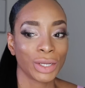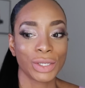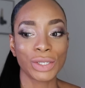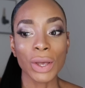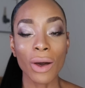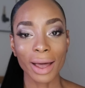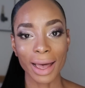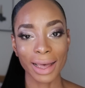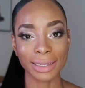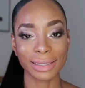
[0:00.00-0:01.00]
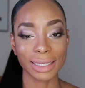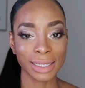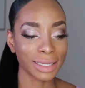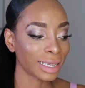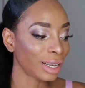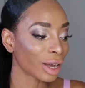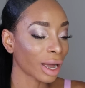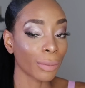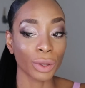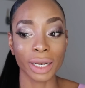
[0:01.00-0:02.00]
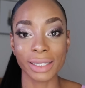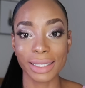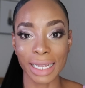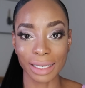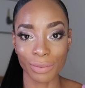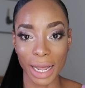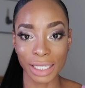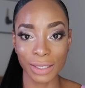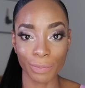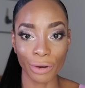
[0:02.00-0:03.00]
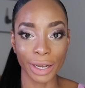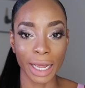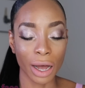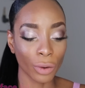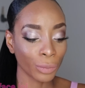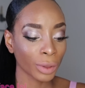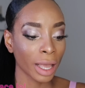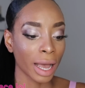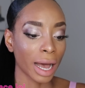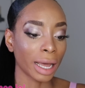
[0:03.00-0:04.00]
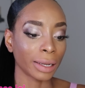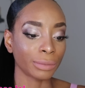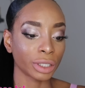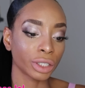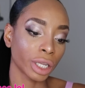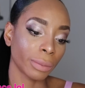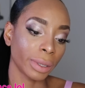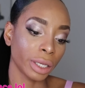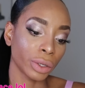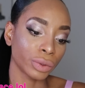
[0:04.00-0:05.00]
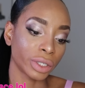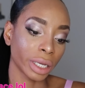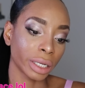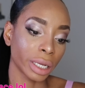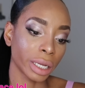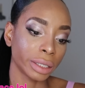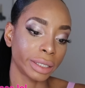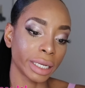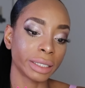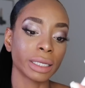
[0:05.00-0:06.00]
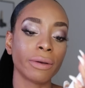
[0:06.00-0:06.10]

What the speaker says: So guys, this is the look. I'm gonna set my spray now, and I'm just gonna be using this